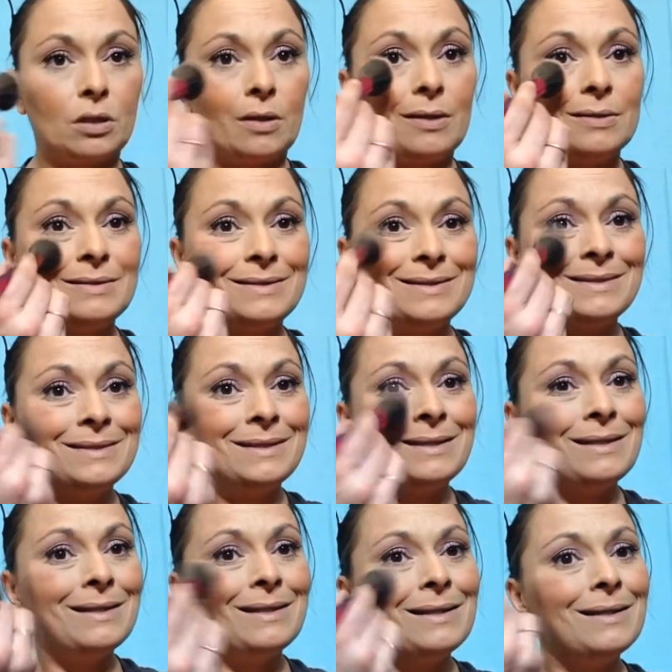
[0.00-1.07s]
going to
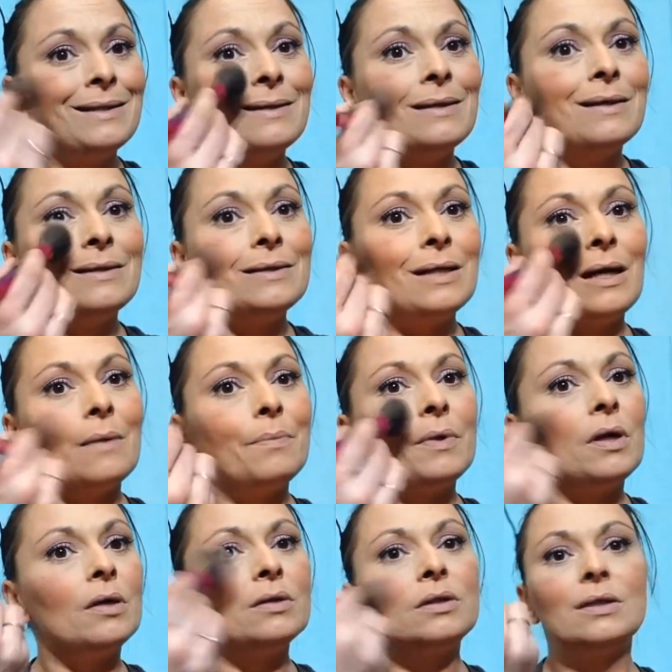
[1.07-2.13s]
tap it
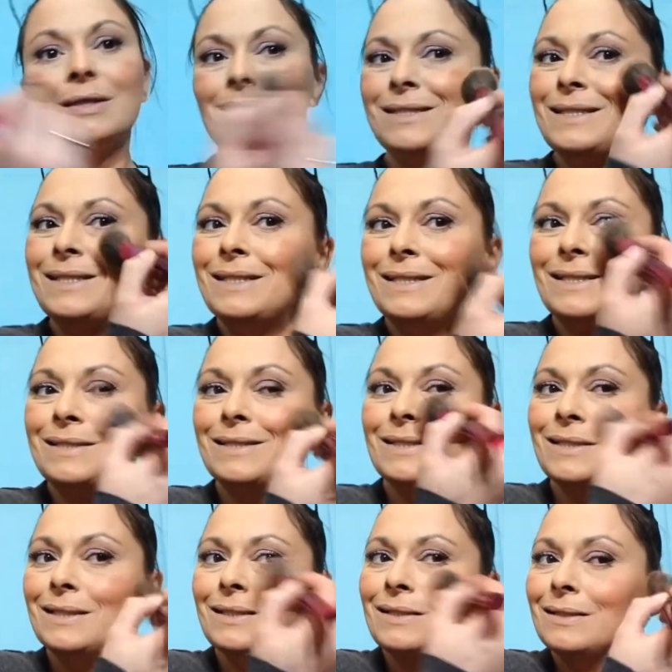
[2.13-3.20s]
onto the cheeks.